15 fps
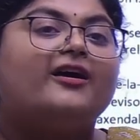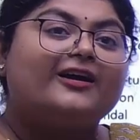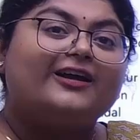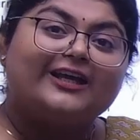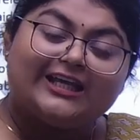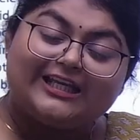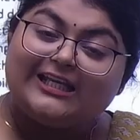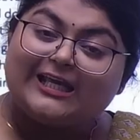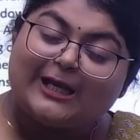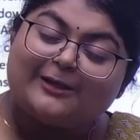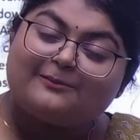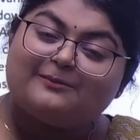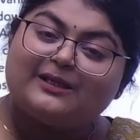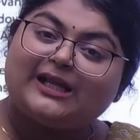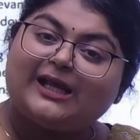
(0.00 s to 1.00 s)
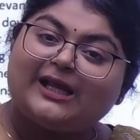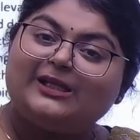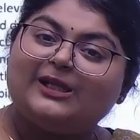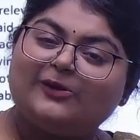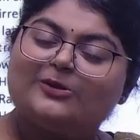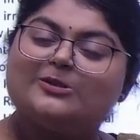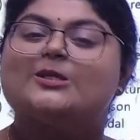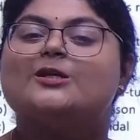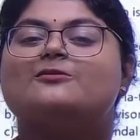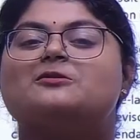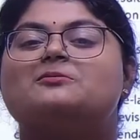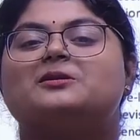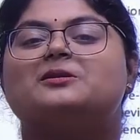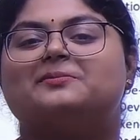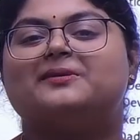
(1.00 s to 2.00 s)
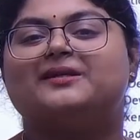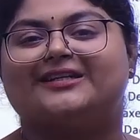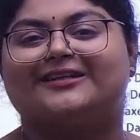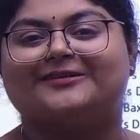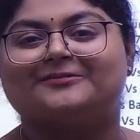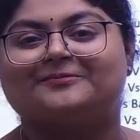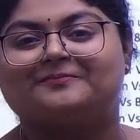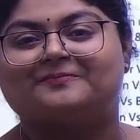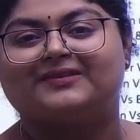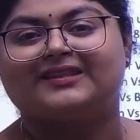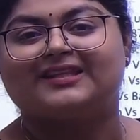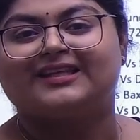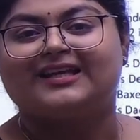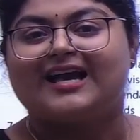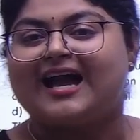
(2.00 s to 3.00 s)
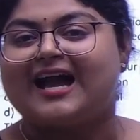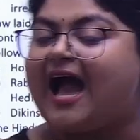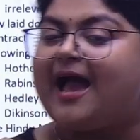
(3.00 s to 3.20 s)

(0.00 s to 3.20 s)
In AIBE 19 also it will be repeated. I'm